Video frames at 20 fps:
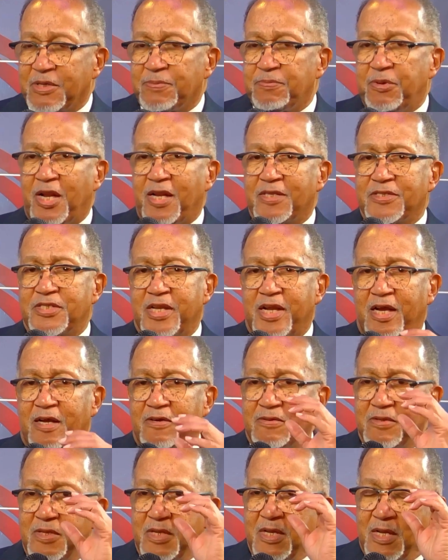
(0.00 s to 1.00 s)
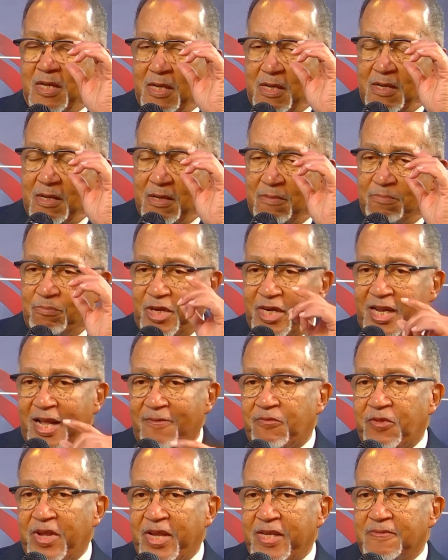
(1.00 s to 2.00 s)
policy out. But I
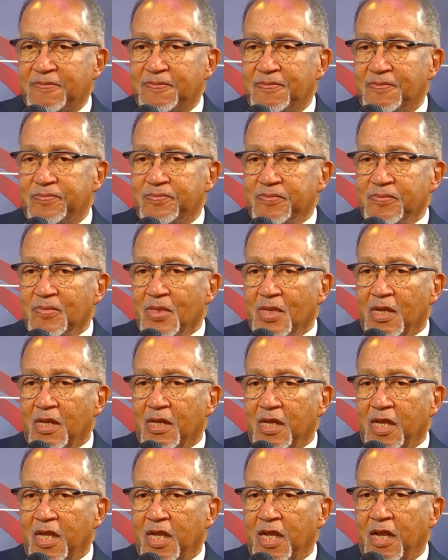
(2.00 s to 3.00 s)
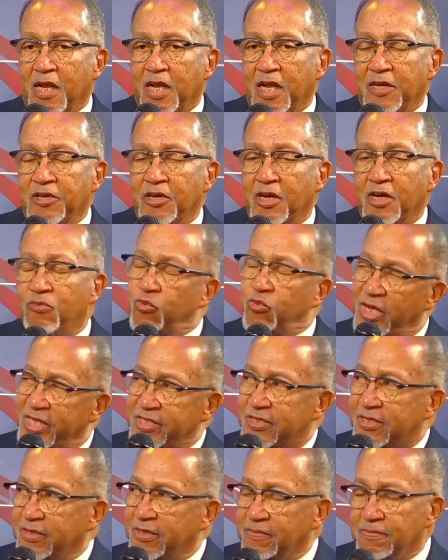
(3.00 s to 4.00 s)
think in her
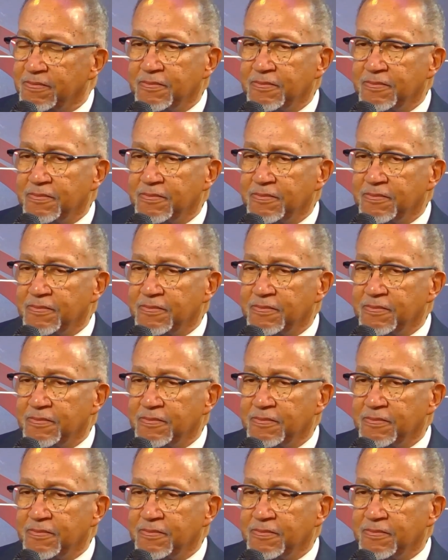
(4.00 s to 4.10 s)
wisdom,